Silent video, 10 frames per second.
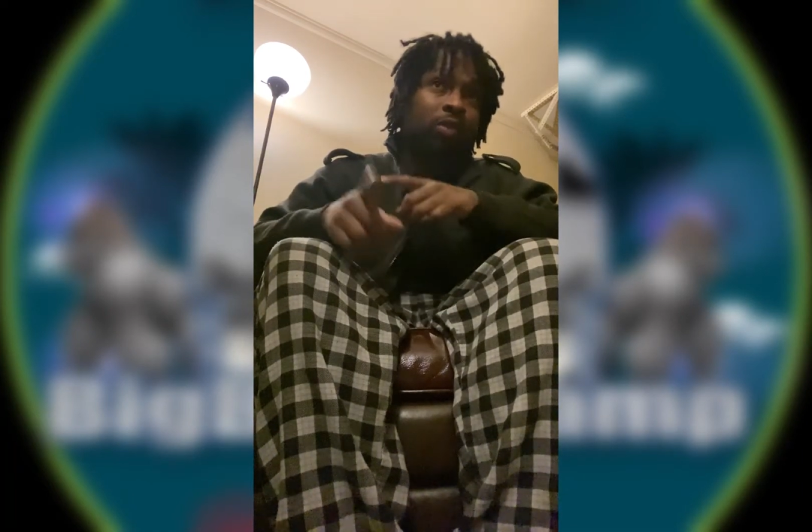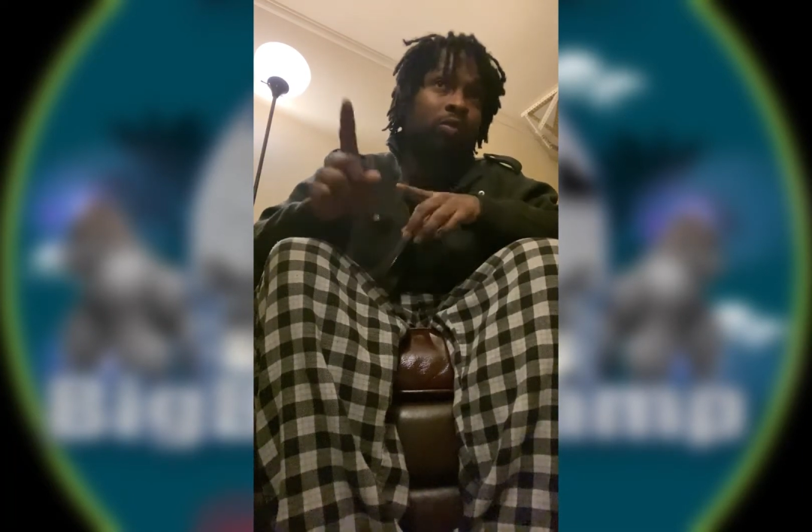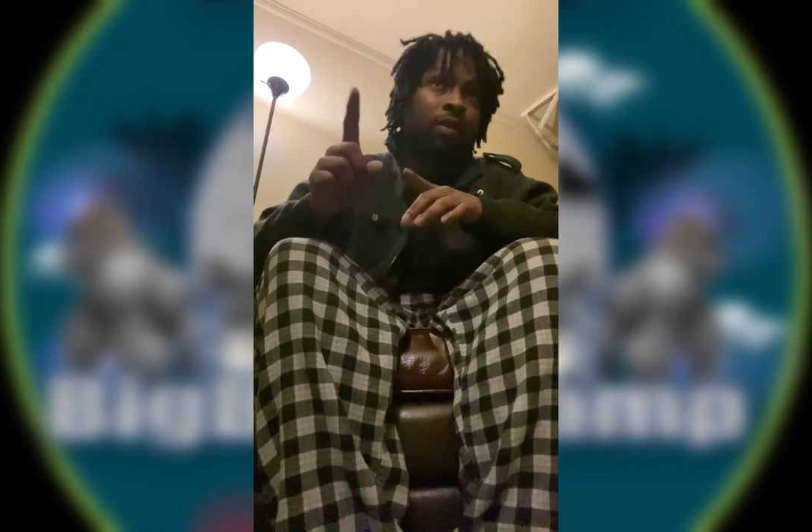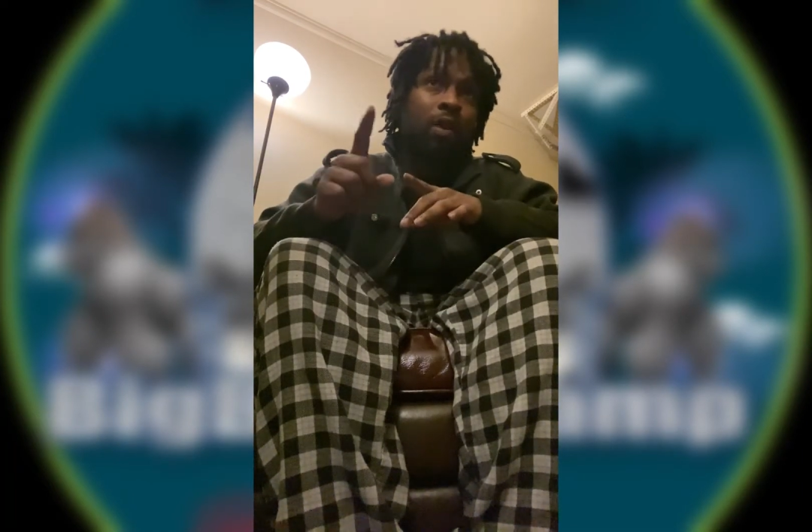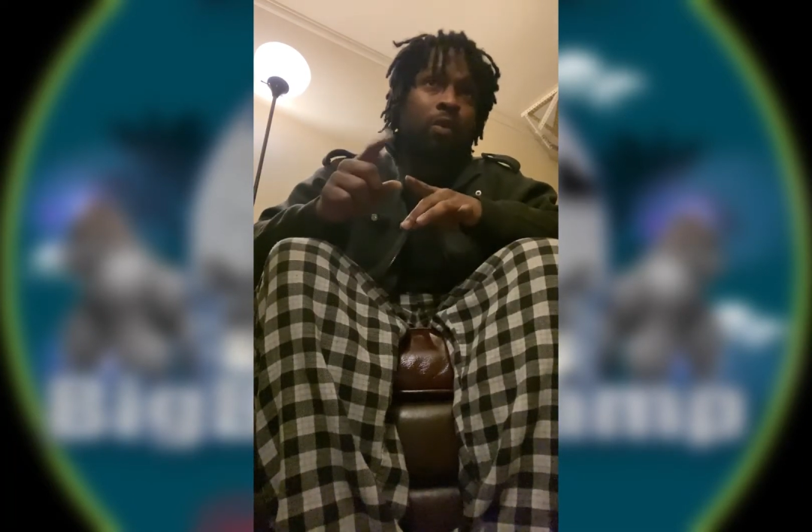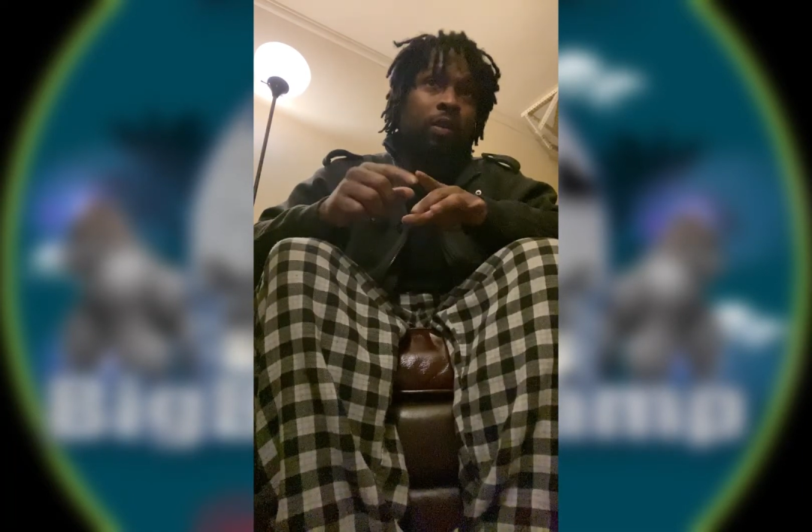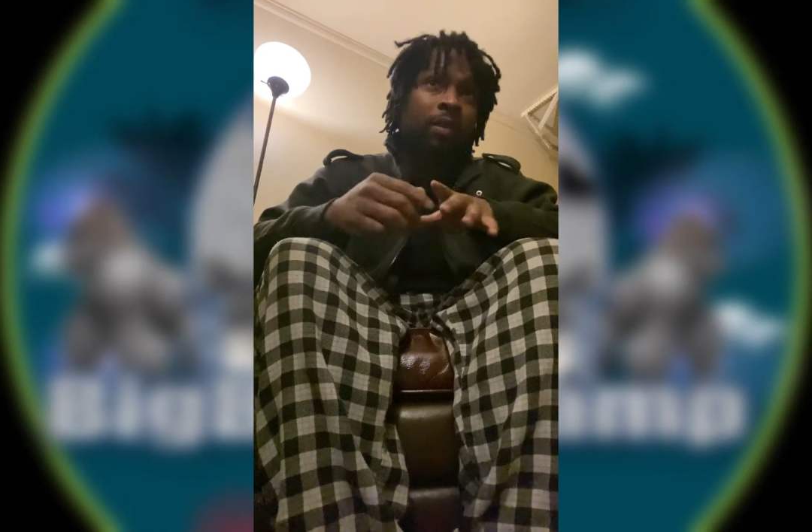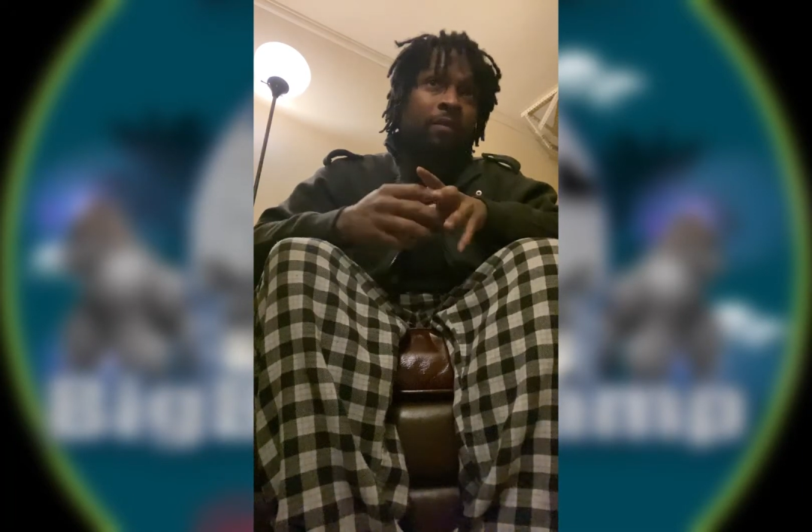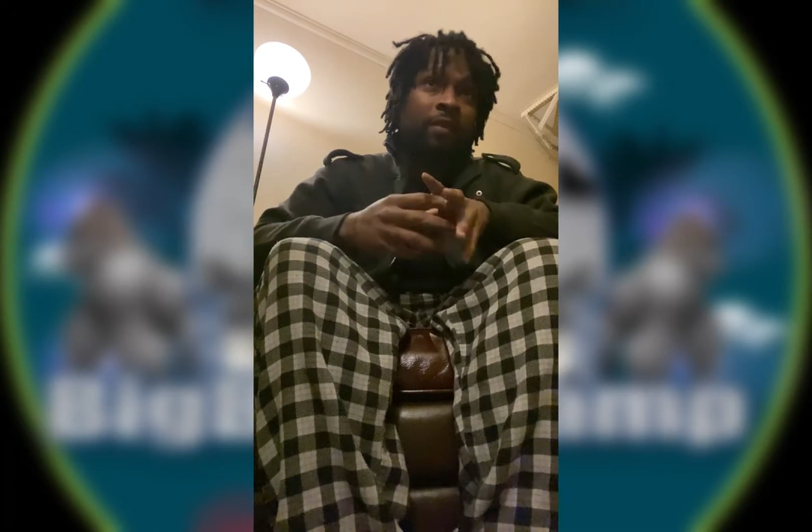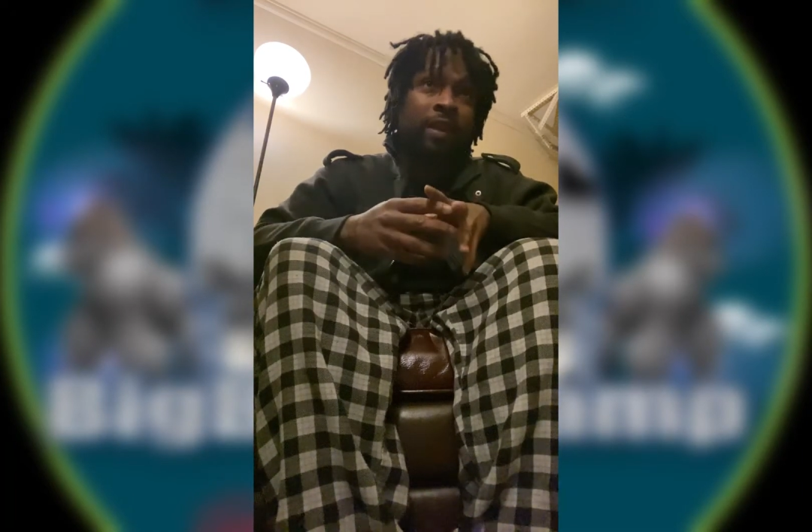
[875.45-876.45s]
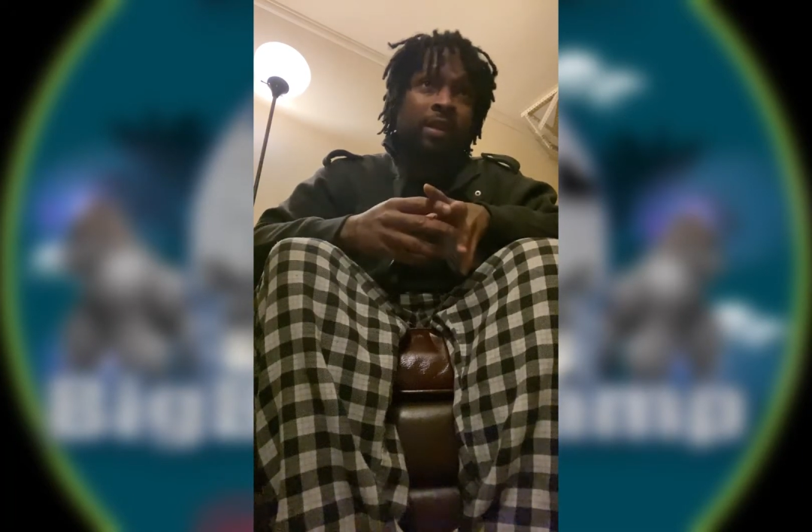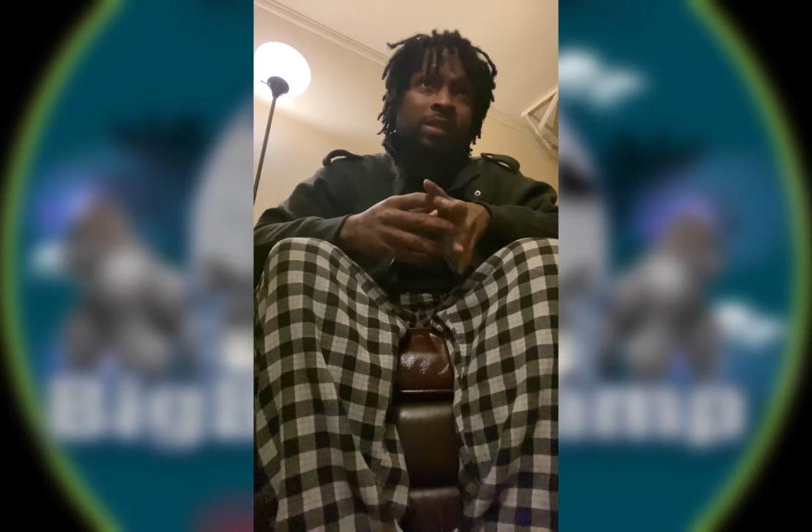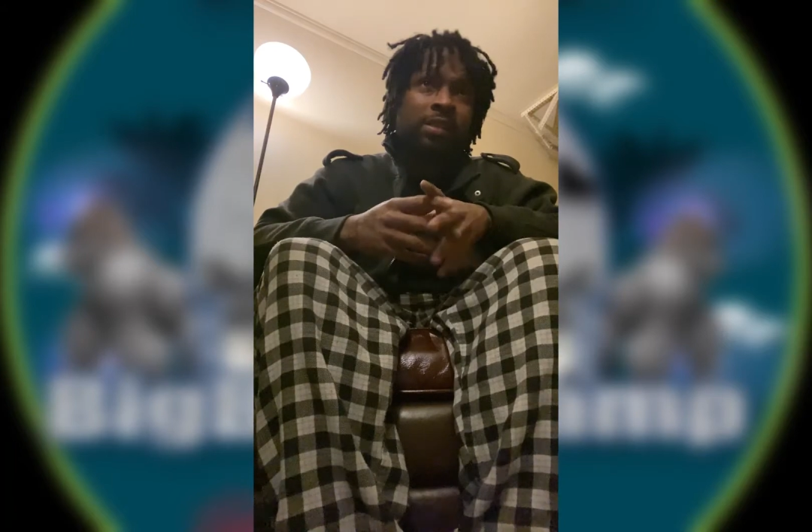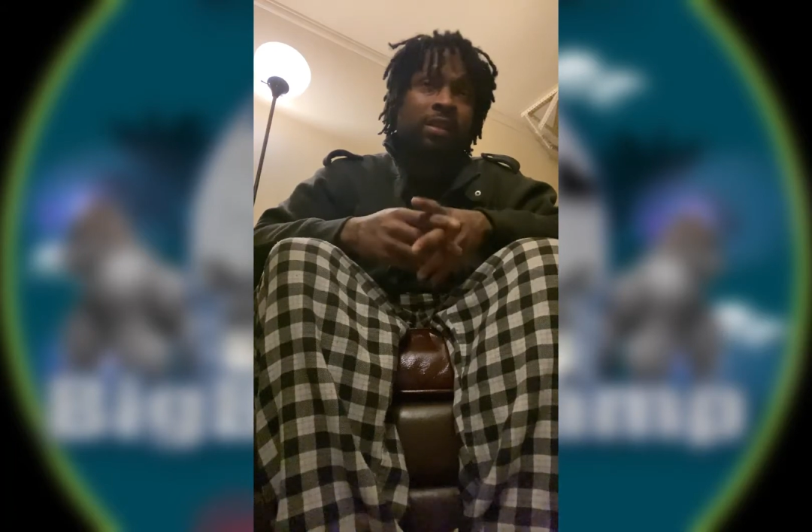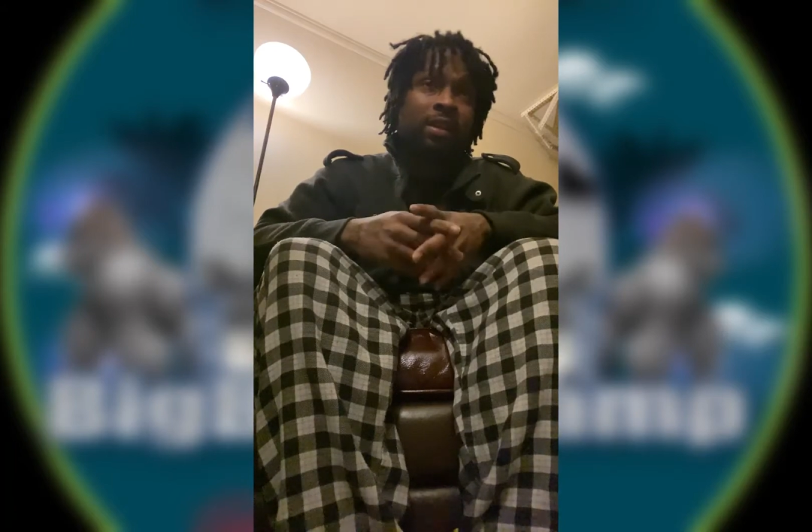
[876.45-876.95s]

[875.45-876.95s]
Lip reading: through the hole in the fence